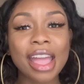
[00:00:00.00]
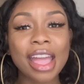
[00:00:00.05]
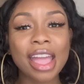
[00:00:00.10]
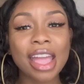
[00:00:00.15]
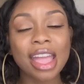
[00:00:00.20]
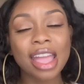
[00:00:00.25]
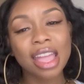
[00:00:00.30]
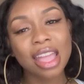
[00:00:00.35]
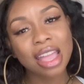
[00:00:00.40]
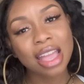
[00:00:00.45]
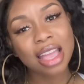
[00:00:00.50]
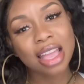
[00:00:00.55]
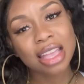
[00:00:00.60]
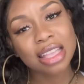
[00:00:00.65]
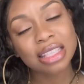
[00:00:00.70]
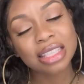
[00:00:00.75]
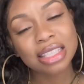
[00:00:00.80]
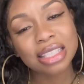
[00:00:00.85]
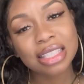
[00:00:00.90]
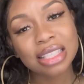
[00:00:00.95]

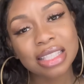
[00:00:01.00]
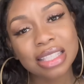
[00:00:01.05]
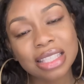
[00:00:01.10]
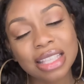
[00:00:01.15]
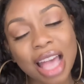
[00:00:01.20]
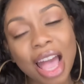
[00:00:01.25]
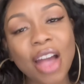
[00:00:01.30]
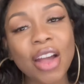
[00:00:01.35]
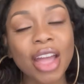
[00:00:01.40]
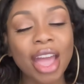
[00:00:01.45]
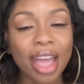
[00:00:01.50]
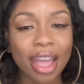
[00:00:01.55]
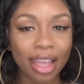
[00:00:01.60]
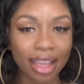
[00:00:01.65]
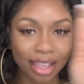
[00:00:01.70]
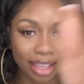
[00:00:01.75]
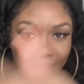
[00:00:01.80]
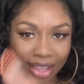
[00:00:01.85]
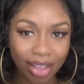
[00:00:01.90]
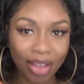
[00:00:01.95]
And
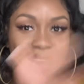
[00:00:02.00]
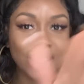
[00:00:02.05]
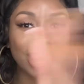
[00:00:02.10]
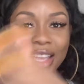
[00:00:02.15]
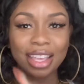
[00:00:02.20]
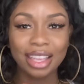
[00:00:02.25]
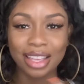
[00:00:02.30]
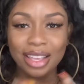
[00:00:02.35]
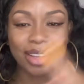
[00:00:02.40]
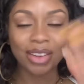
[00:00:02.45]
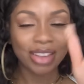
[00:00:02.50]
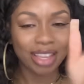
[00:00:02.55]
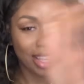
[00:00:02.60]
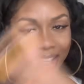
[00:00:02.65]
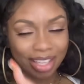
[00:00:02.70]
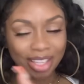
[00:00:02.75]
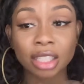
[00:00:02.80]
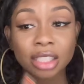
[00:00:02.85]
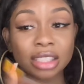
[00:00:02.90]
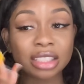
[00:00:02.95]
okay, go
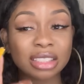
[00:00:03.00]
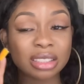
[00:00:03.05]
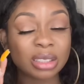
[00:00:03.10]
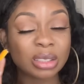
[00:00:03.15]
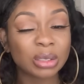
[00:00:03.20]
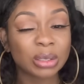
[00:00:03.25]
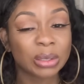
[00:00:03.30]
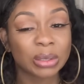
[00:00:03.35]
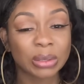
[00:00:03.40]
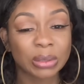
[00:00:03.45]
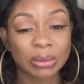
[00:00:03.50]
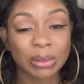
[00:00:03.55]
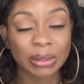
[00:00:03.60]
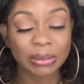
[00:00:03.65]
ahead. Ugh, what the